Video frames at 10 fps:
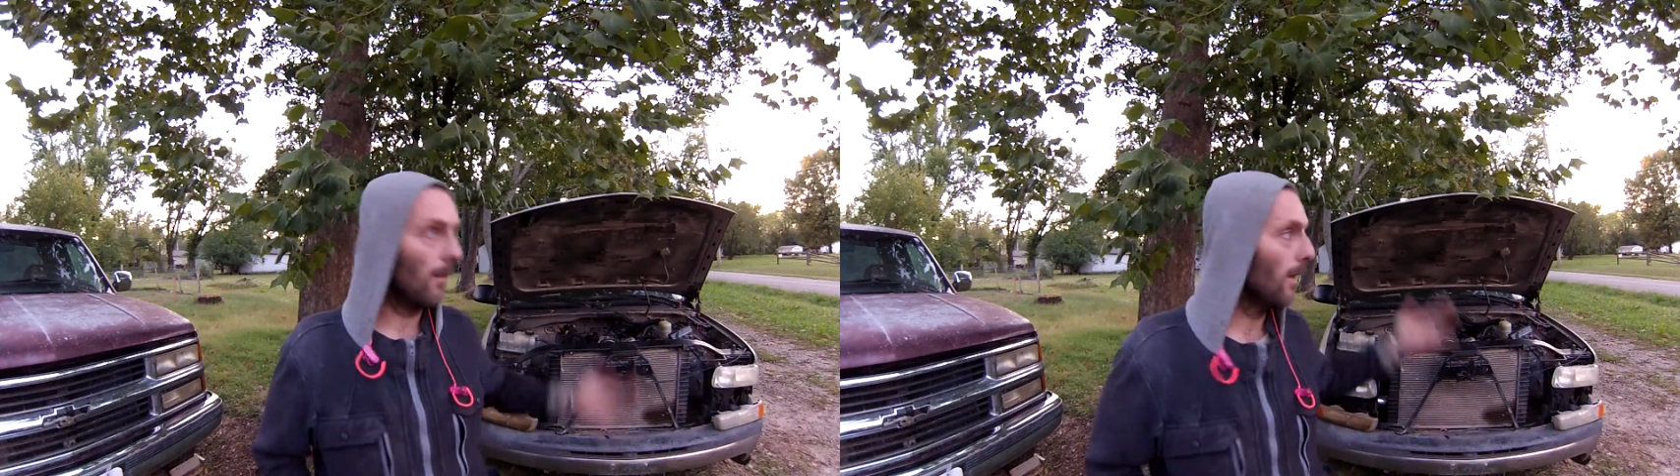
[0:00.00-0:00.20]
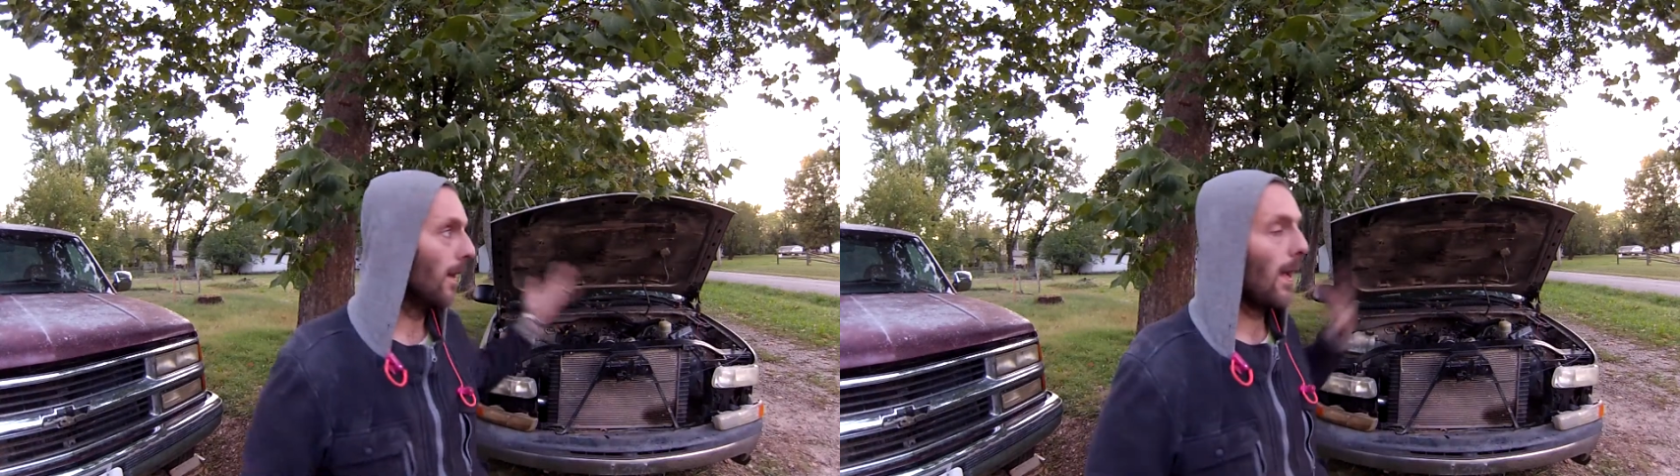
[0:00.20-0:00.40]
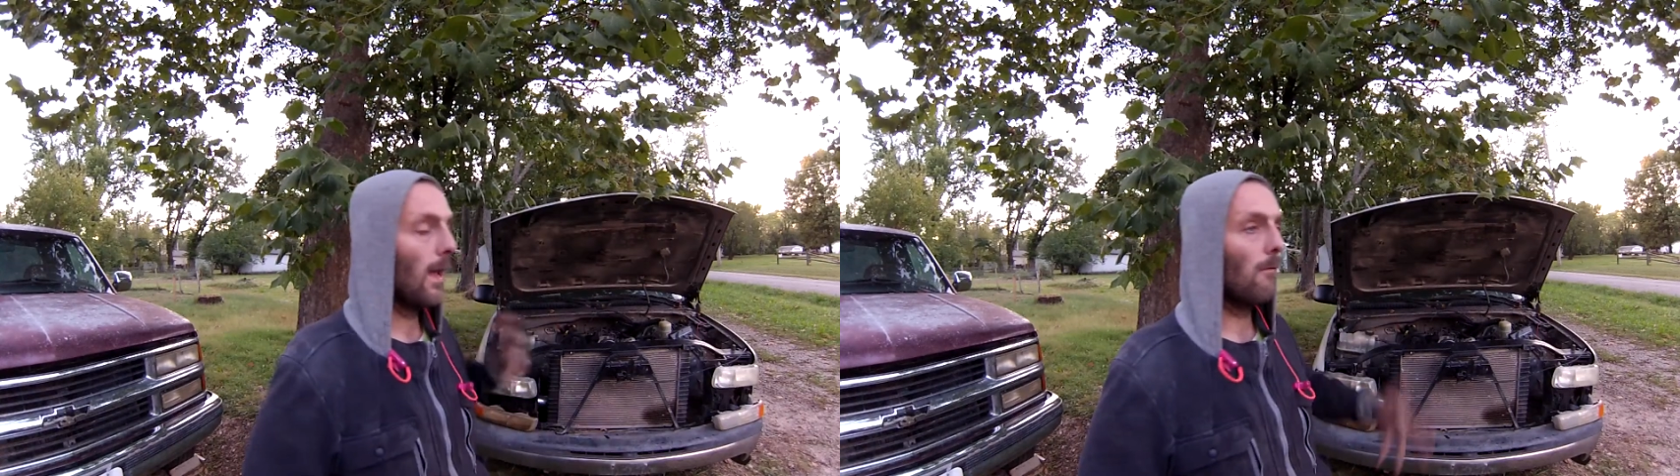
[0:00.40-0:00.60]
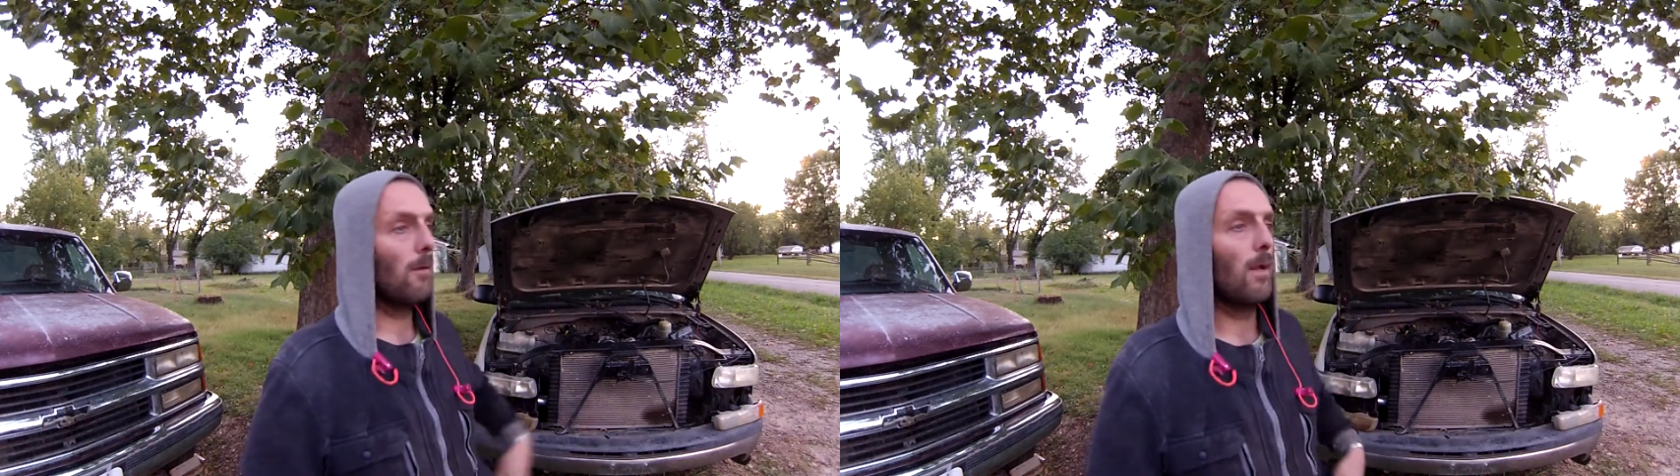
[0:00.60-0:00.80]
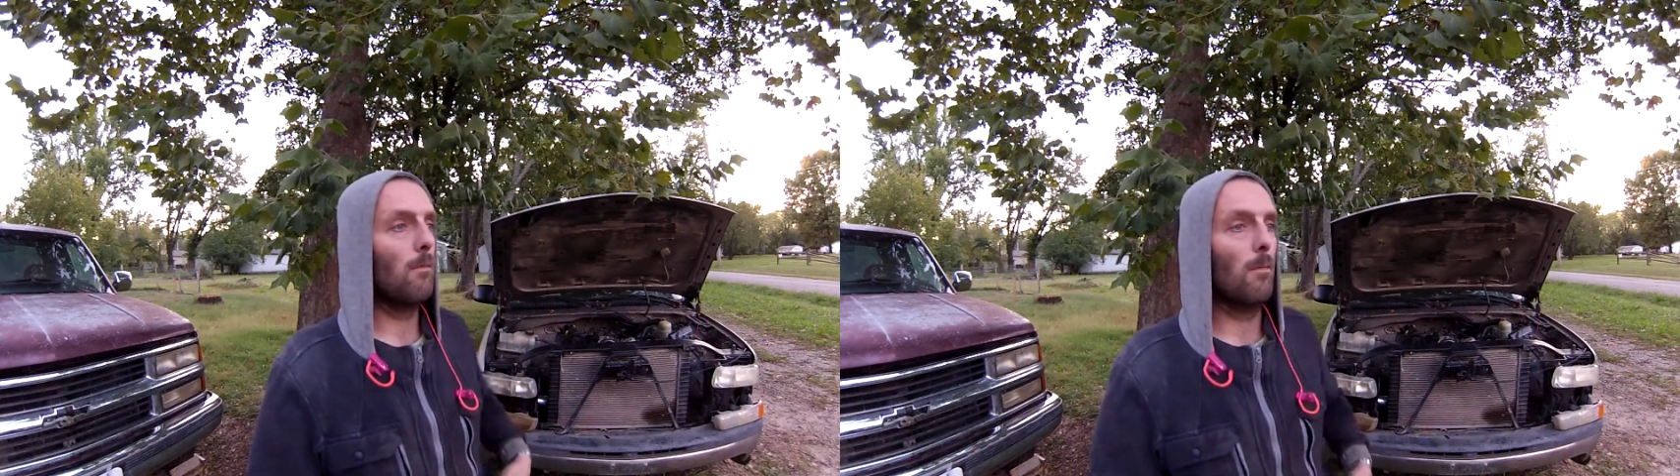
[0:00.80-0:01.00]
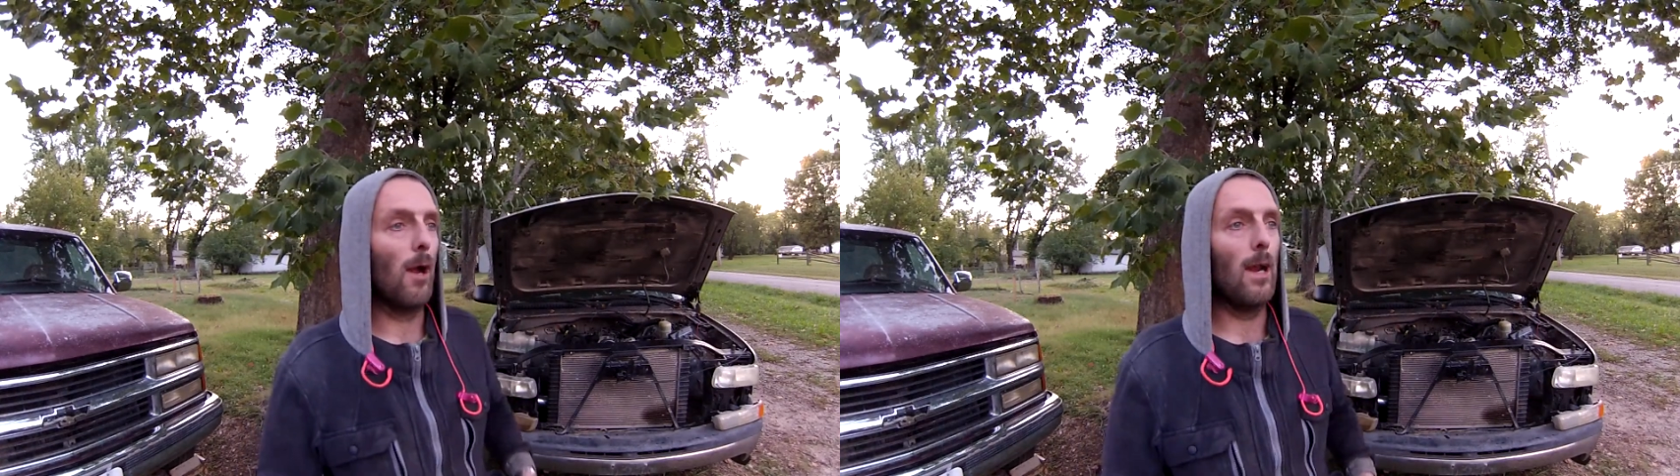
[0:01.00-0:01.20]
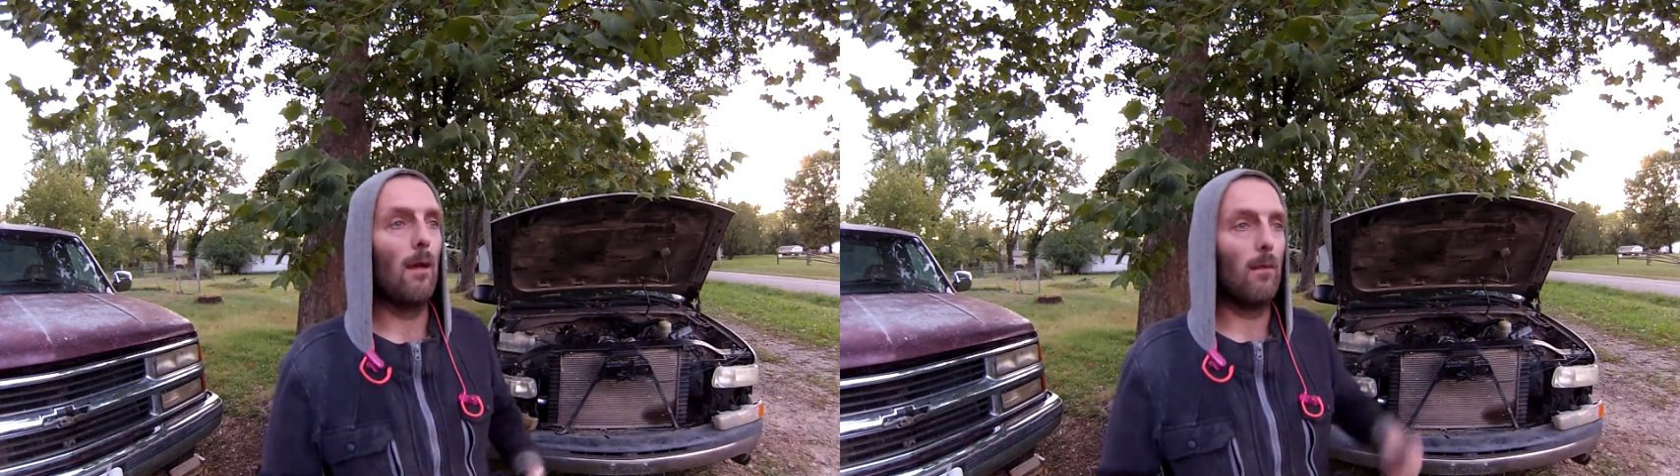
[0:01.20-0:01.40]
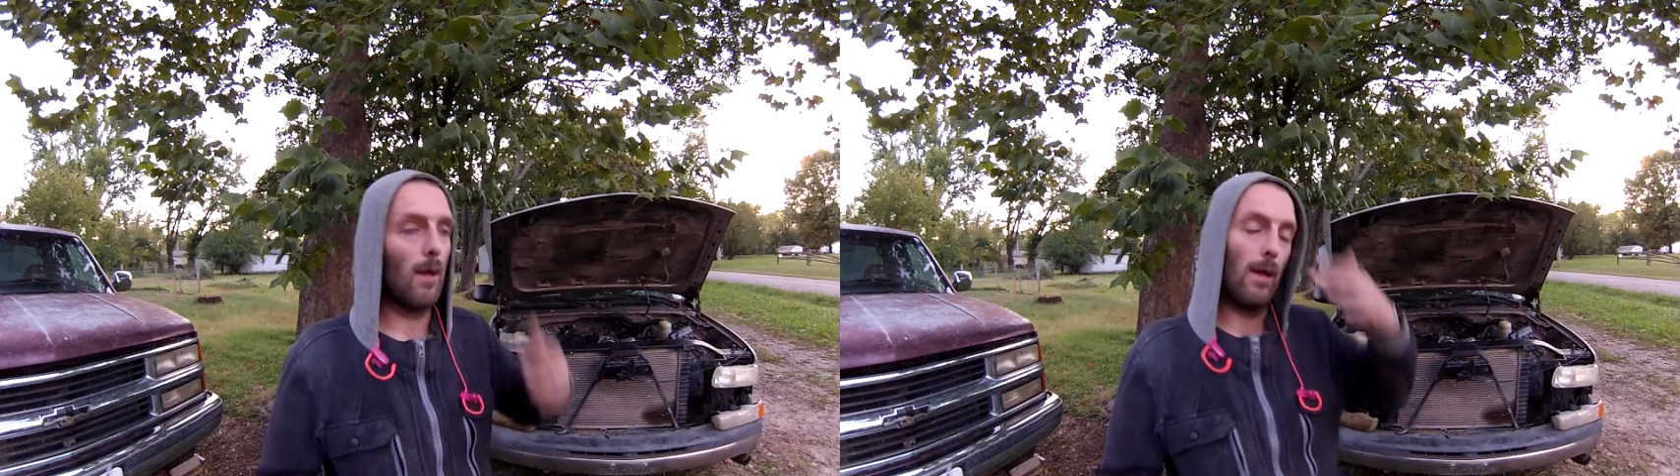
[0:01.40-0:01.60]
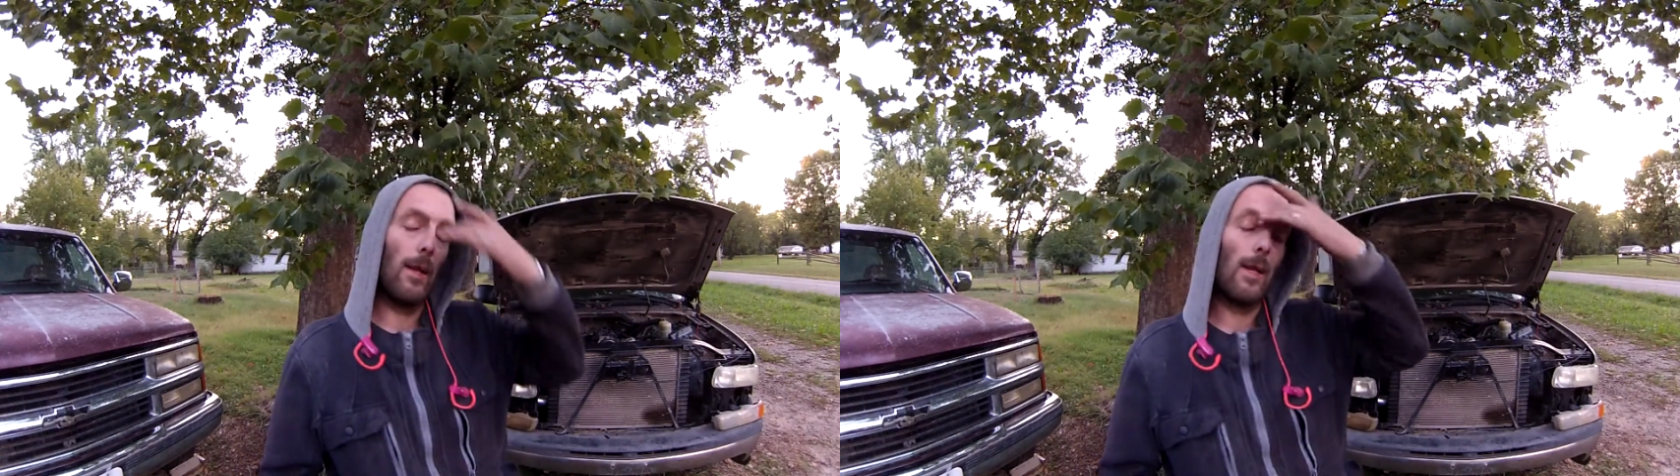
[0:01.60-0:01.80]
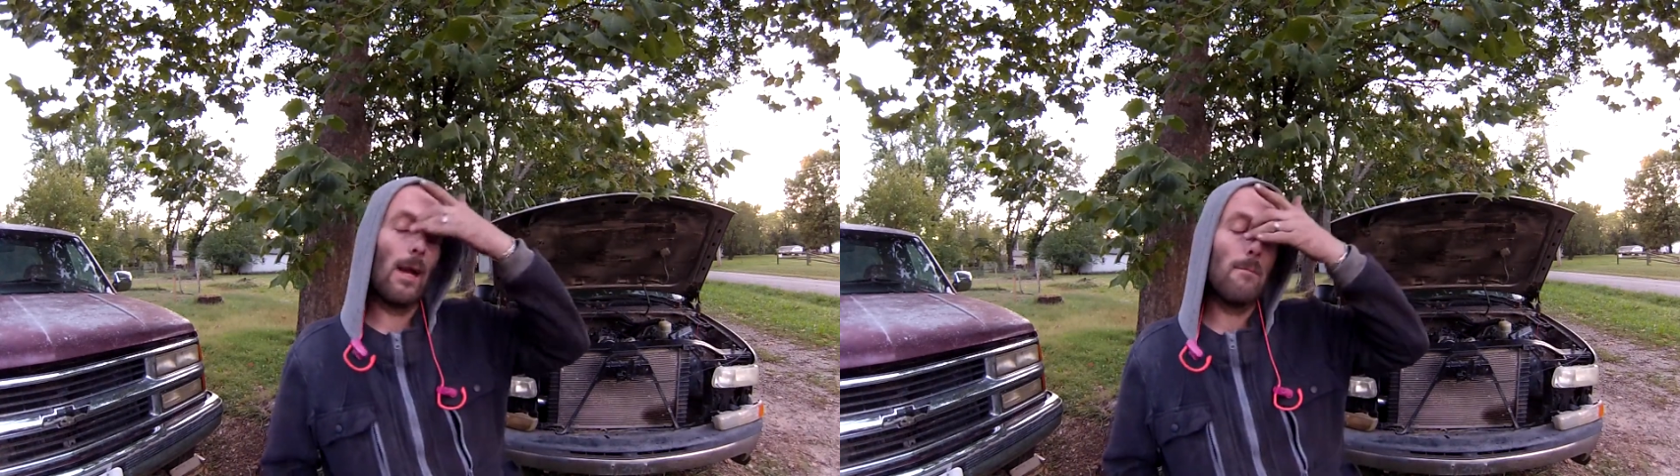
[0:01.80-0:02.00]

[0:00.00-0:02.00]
the day when it's bright outside and I got